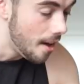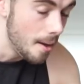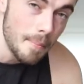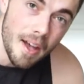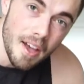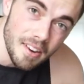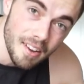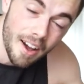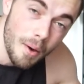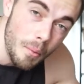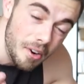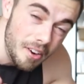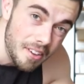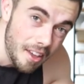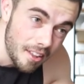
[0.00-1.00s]
Hey man, I
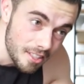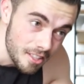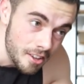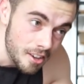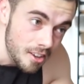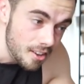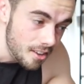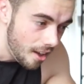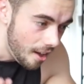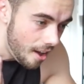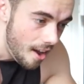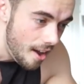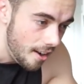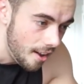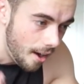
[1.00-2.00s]
wanna get lean
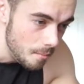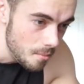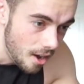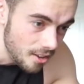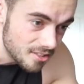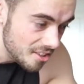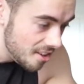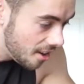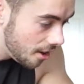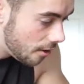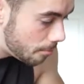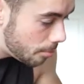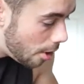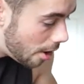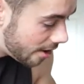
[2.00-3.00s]
and I'm not seeing
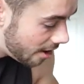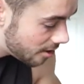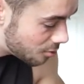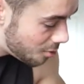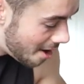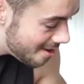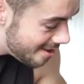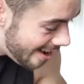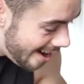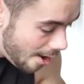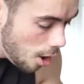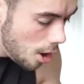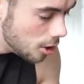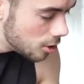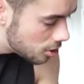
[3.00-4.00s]
enough progress right now,
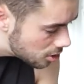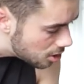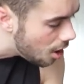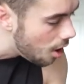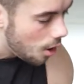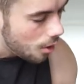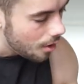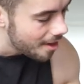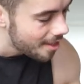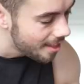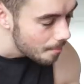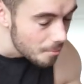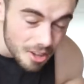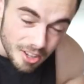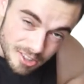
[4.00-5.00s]
so
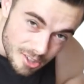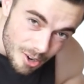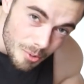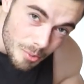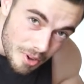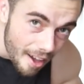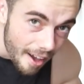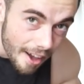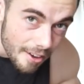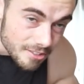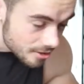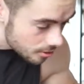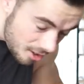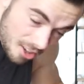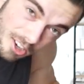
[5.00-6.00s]
that means we have
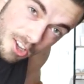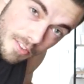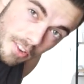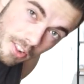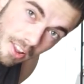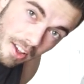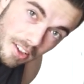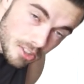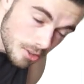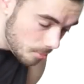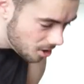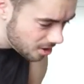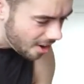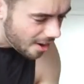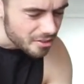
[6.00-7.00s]
to eat even less
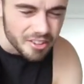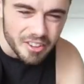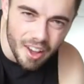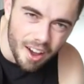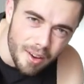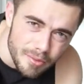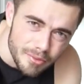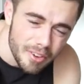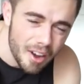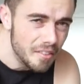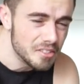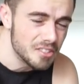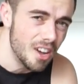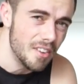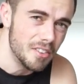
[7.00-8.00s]
because obviously I'm
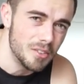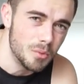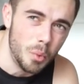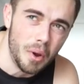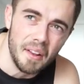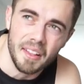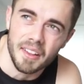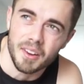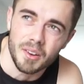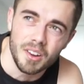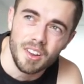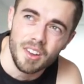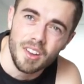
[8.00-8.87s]
5'7", weigh like